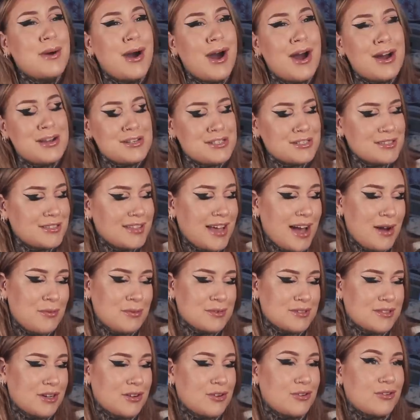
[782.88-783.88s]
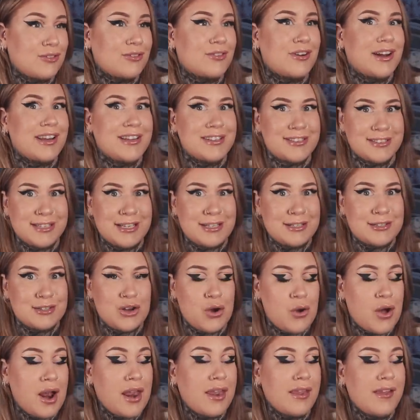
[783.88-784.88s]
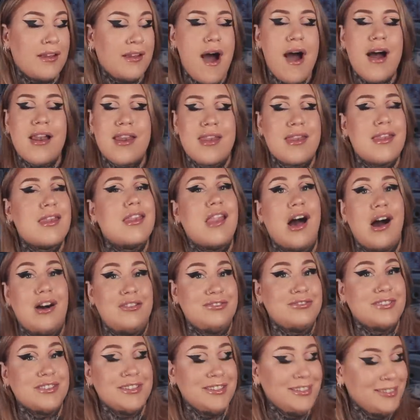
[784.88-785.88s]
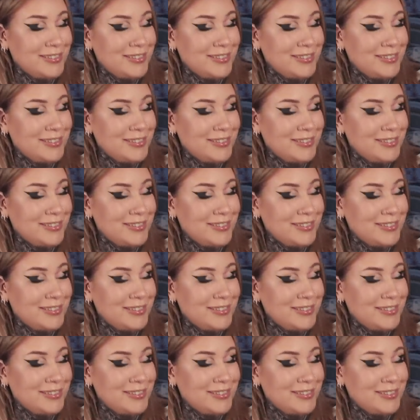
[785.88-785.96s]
much. That was a great TikTok. Love.